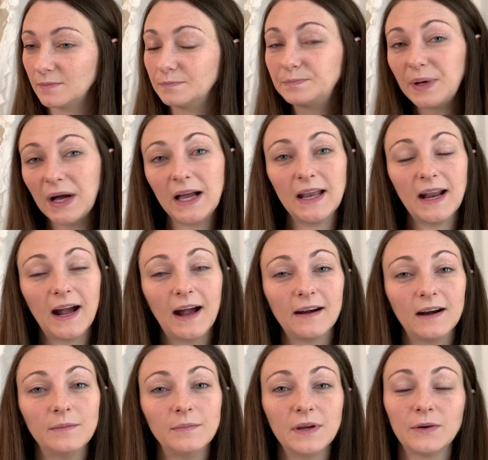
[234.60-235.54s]
But at
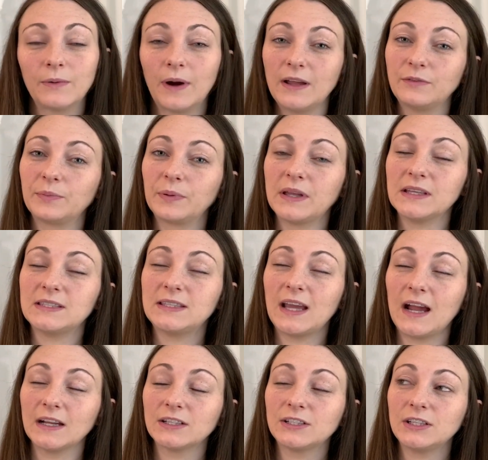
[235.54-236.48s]
our midwife place, they
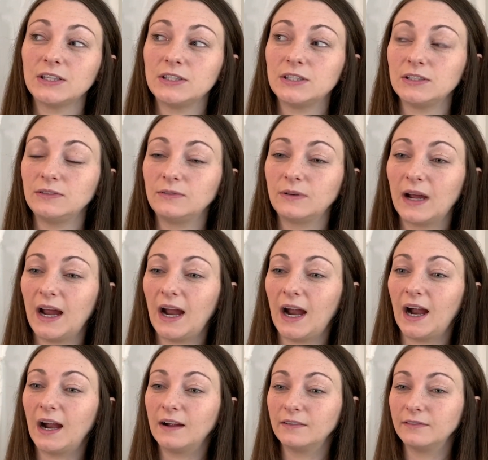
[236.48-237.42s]
actually do
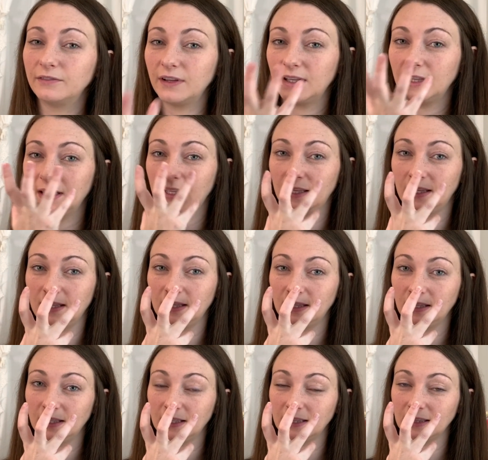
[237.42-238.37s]
have
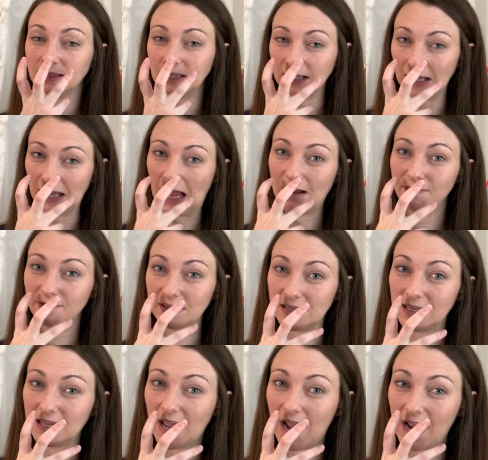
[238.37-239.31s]
the laughing
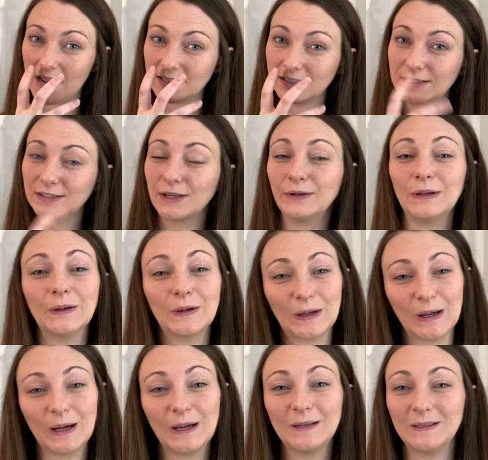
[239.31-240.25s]
gas. So you
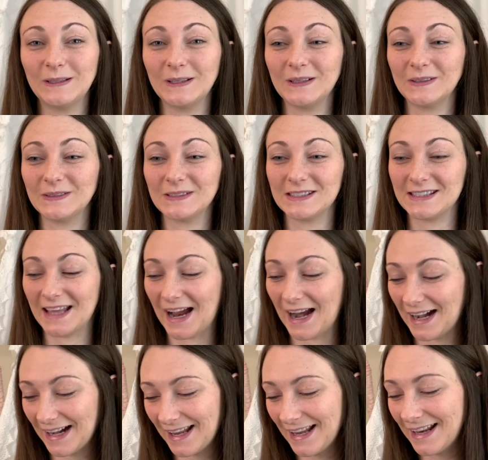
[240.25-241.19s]
could use
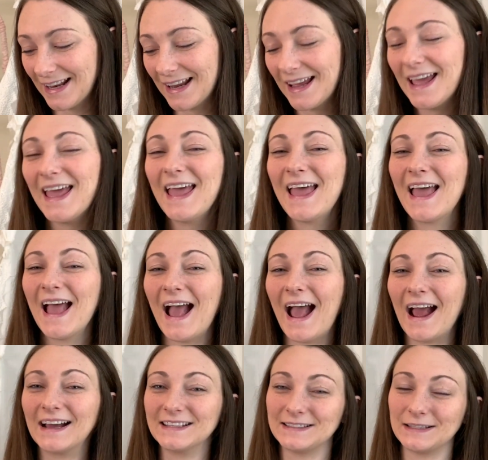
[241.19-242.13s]
that
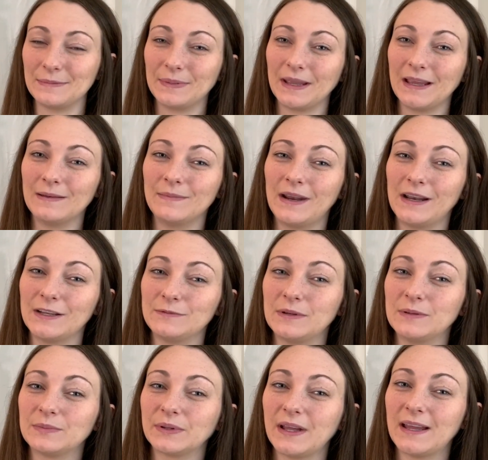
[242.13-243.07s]
as a pain
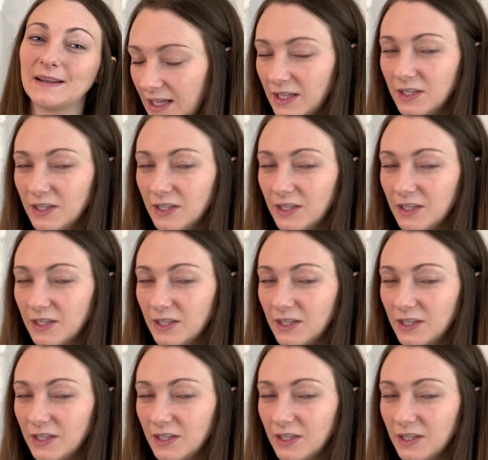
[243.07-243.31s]
management plan.